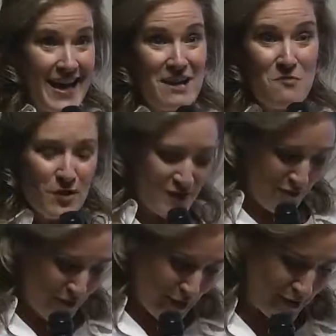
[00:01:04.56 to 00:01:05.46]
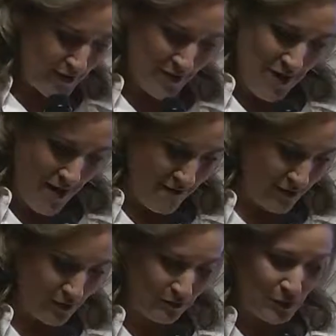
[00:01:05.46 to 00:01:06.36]
Amor's first
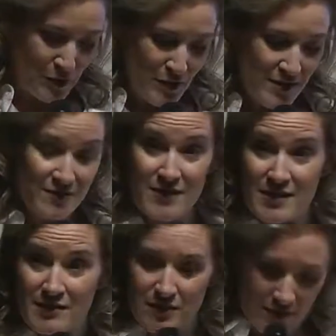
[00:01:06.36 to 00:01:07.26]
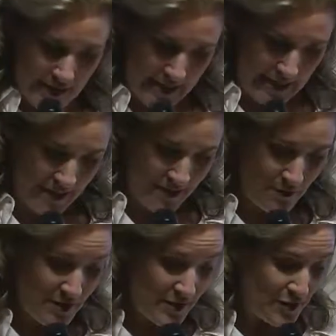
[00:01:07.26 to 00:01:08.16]
novel, Rules of Civility,
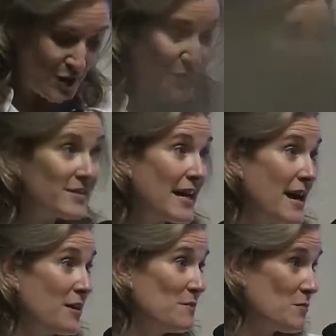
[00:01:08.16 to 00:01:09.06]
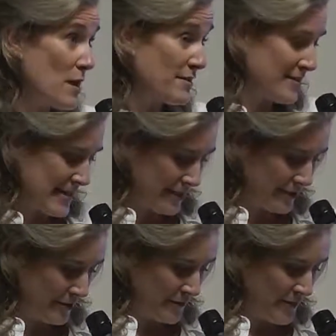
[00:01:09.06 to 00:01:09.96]
was a New York Times
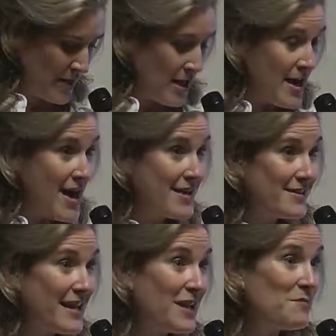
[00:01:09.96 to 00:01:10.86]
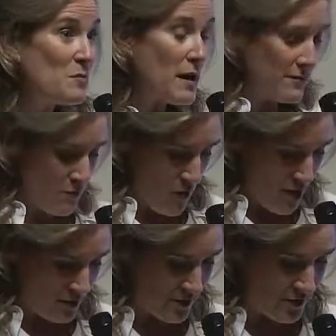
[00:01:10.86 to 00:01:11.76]
bestseller and named by the
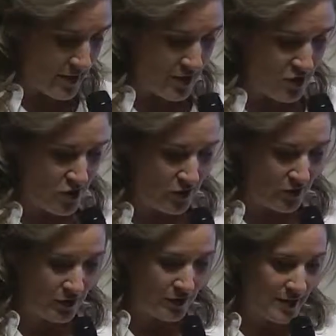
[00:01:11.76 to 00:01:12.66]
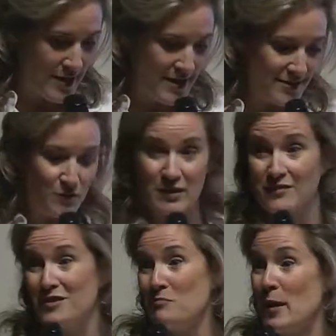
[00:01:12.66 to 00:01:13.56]
Wall Street Journal as one
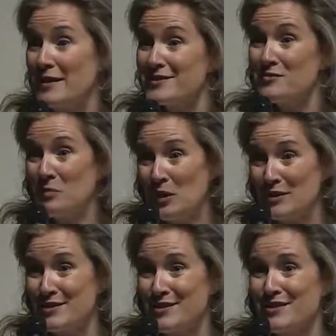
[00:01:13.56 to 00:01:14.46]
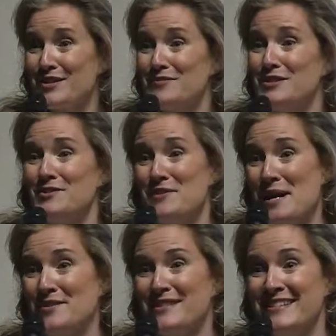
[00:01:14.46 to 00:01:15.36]
of the best books of
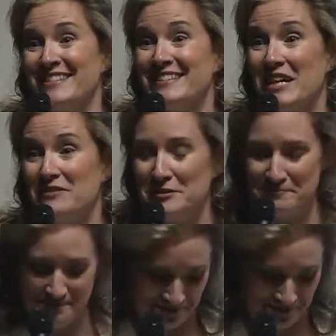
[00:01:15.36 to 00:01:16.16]
2011.